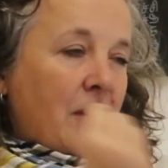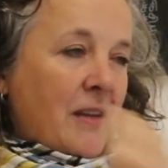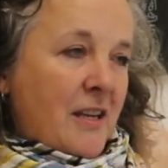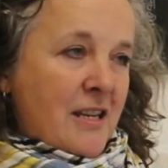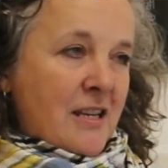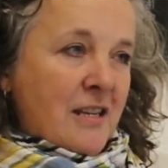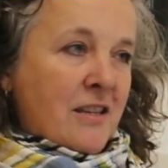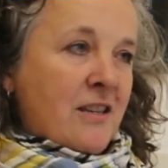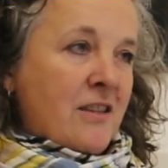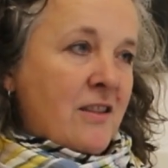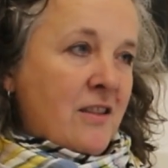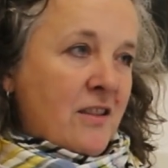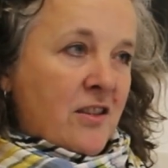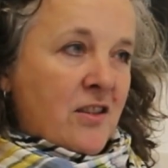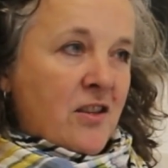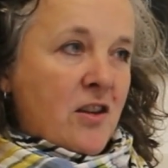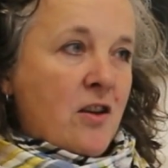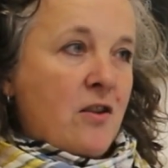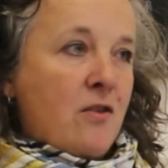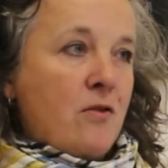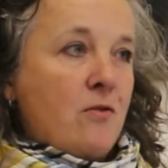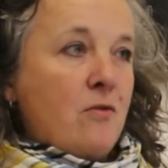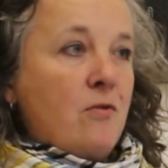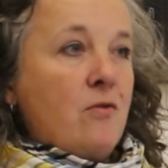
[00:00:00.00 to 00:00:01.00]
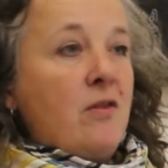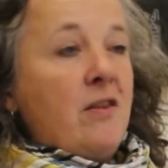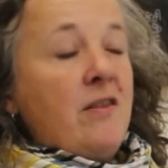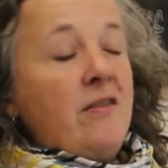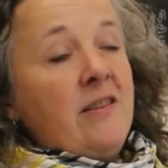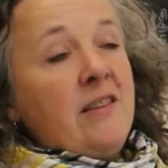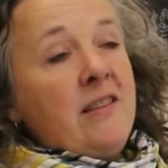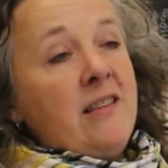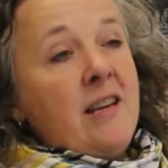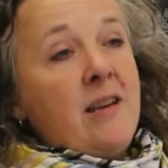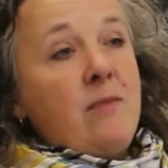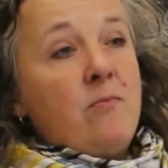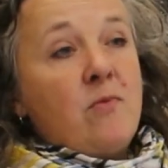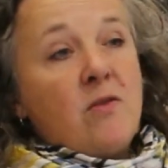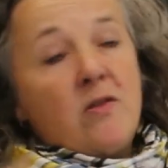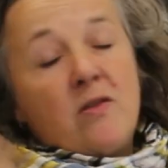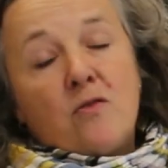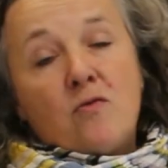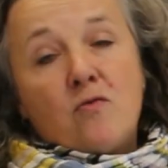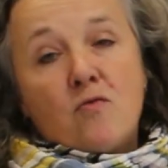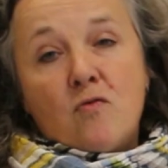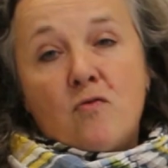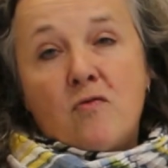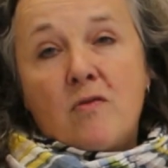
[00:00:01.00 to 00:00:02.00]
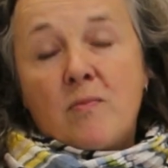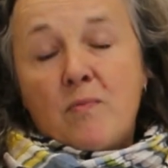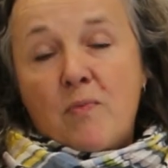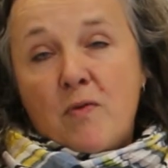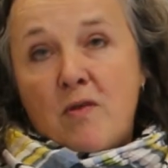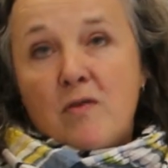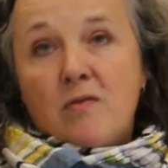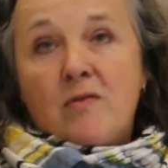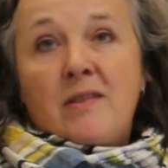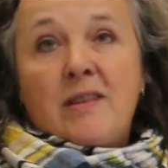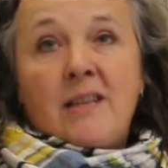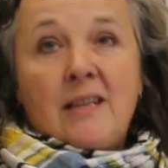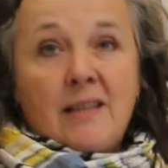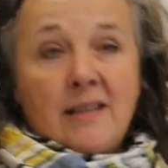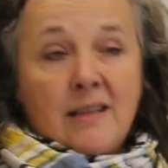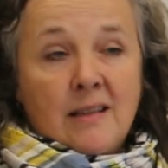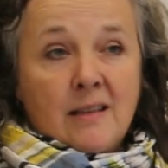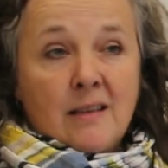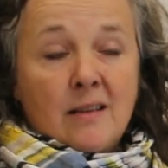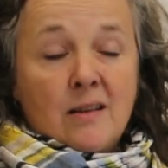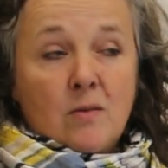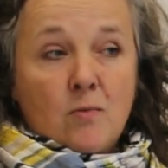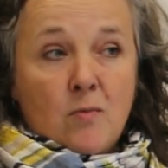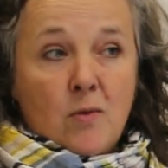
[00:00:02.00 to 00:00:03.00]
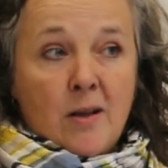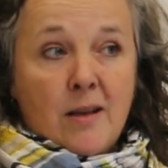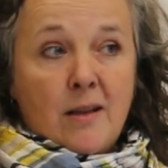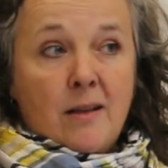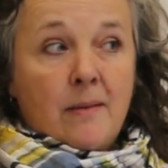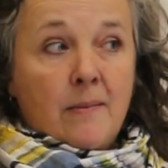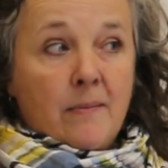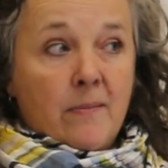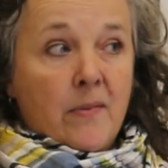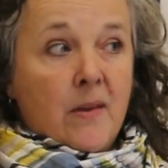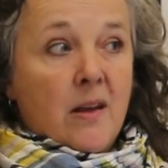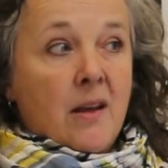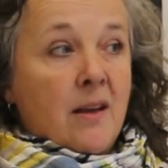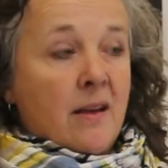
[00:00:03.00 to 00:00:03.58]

into the zone, and the same with the drawing processes as well.